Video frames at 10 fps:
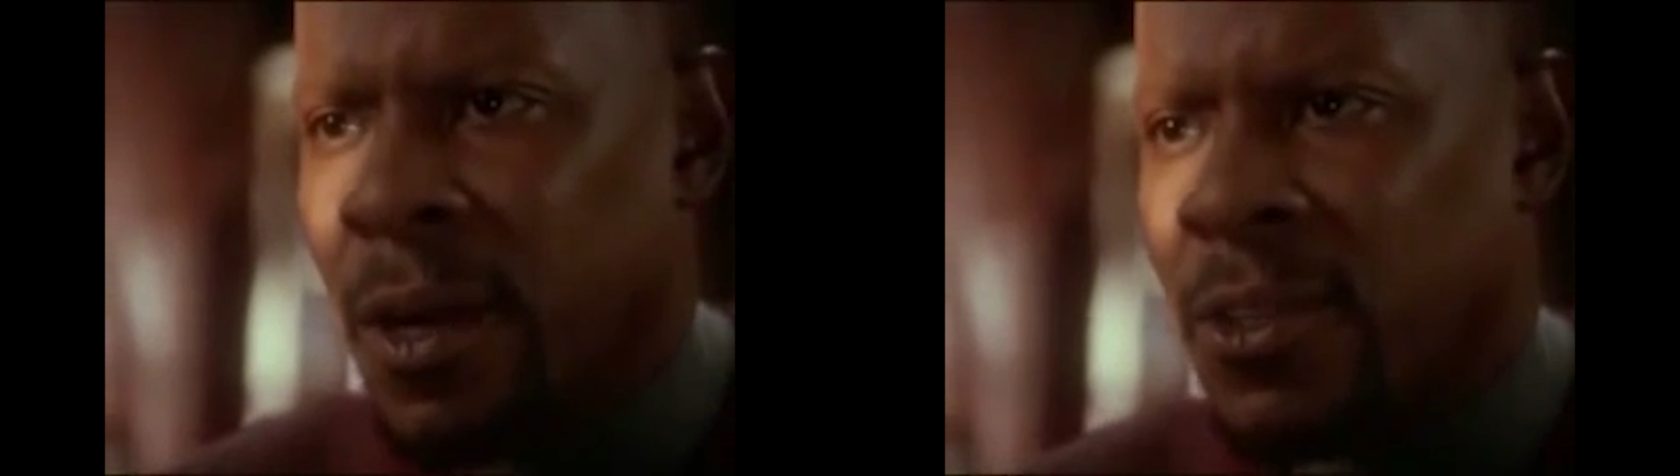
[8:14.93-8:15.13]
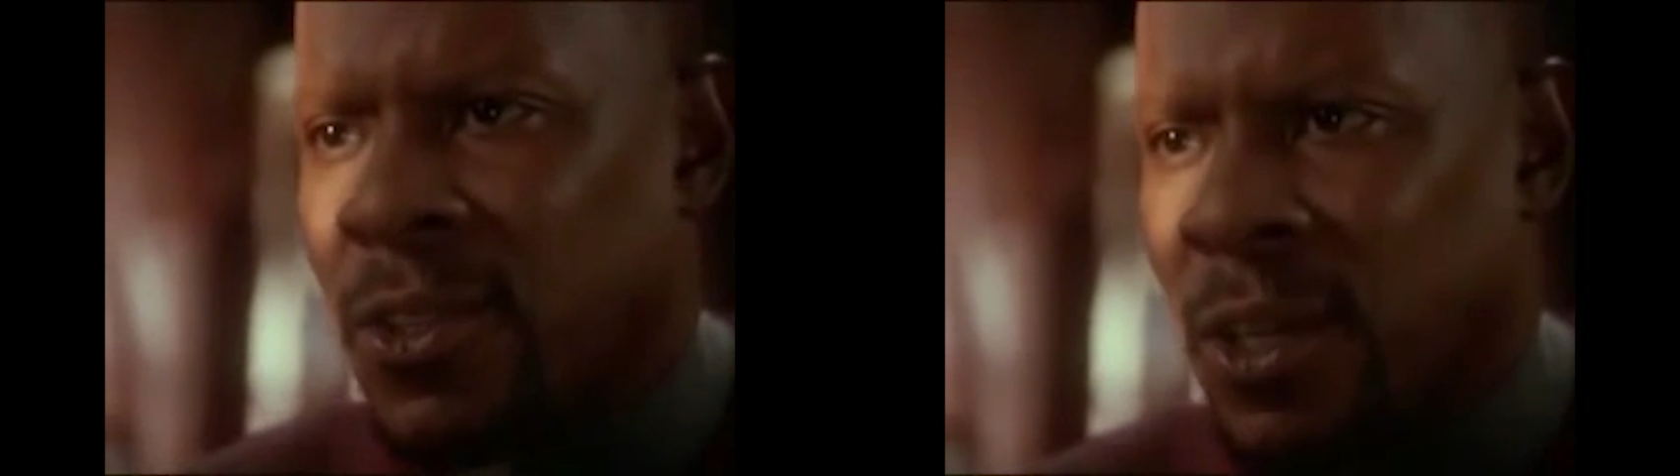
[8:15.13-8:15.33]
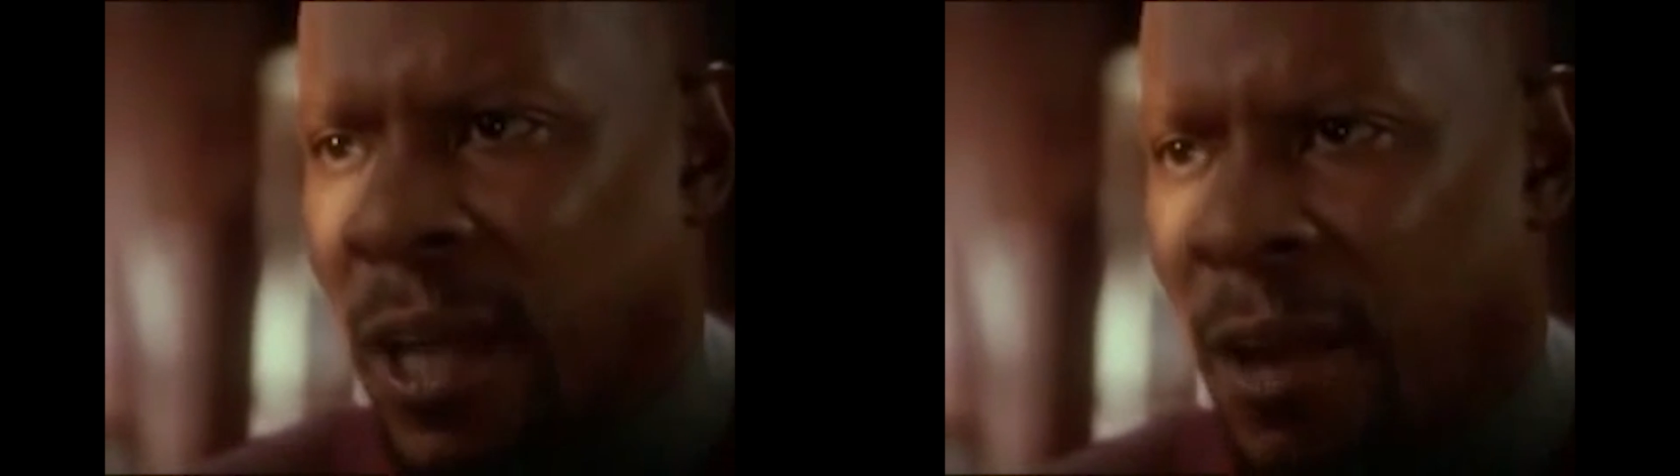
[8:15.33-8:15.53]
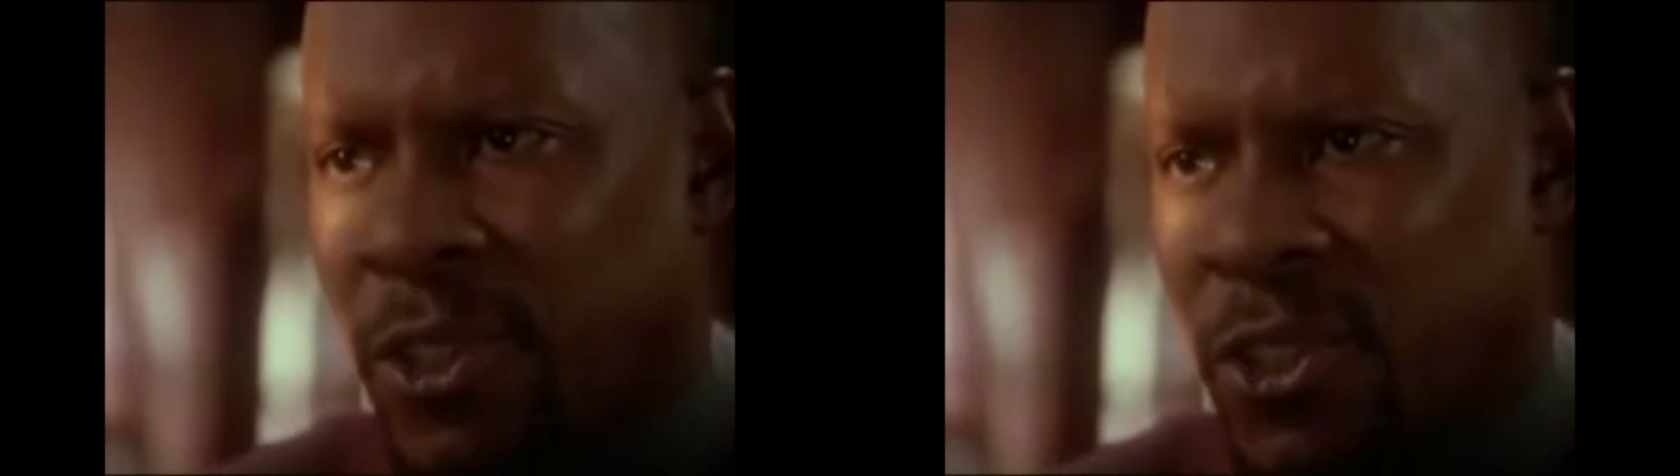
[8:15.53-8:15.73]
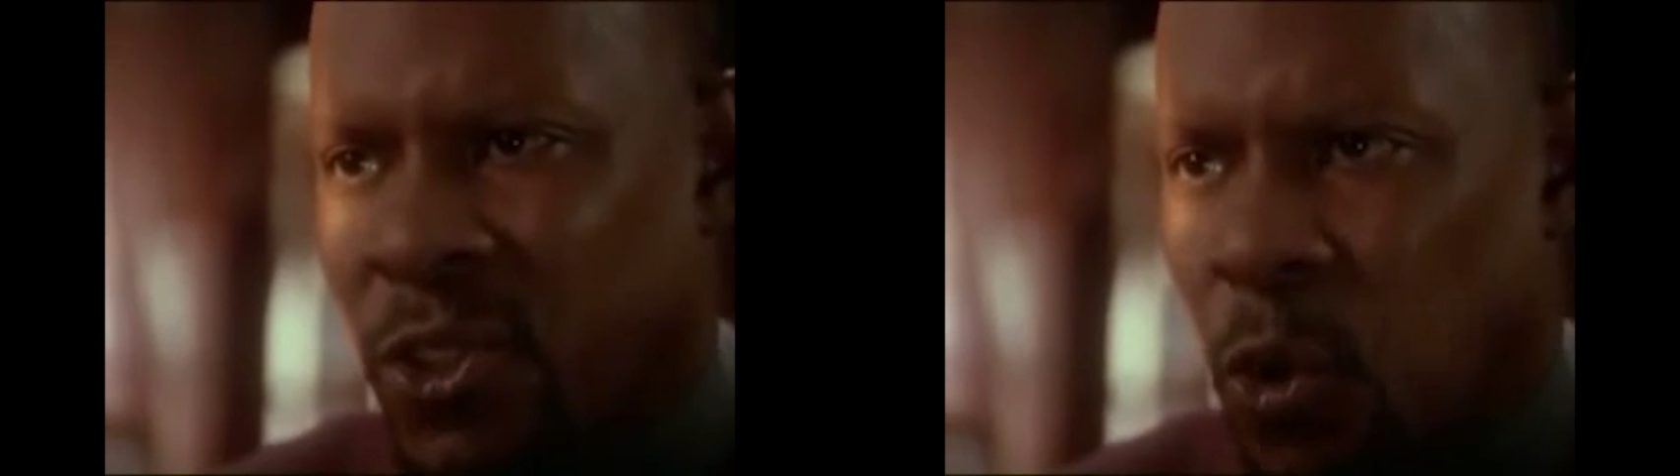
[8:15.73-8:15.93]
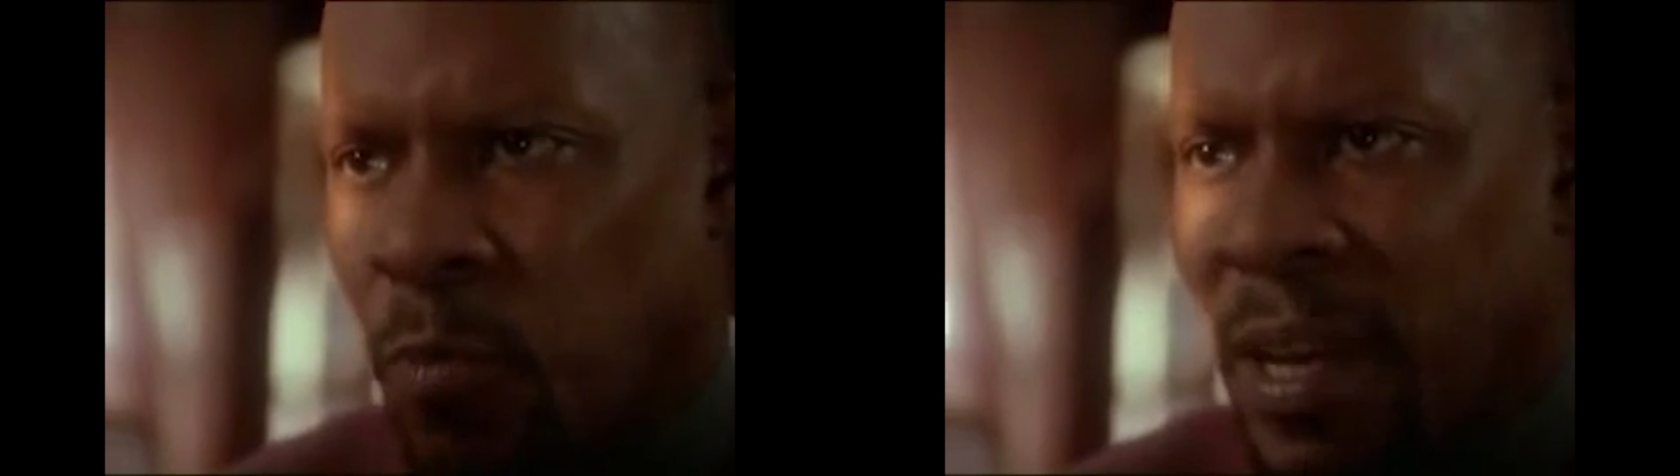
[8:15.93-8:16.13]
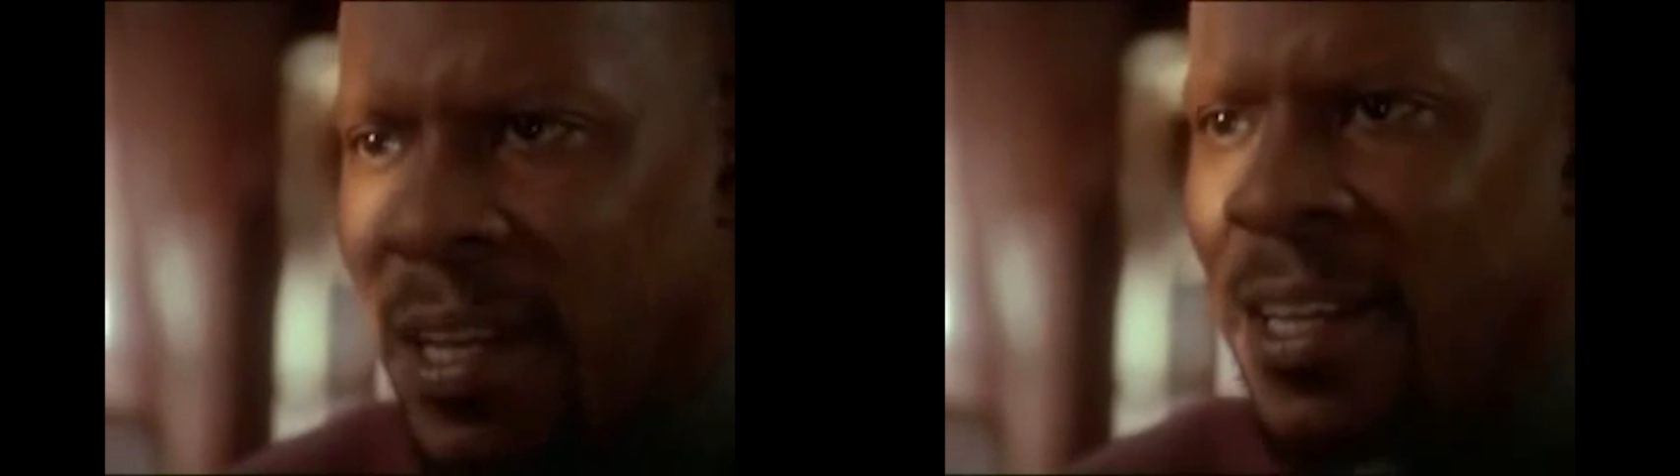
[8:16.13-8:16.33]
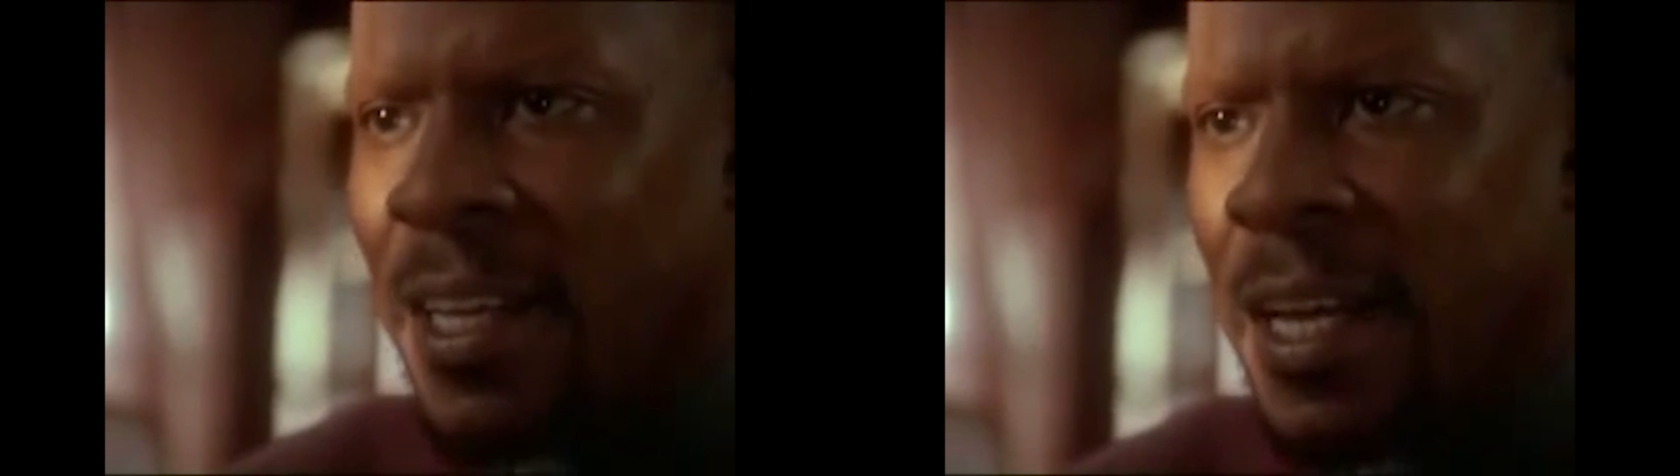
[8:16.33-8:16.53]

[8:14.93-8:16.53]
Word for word: You could still have so many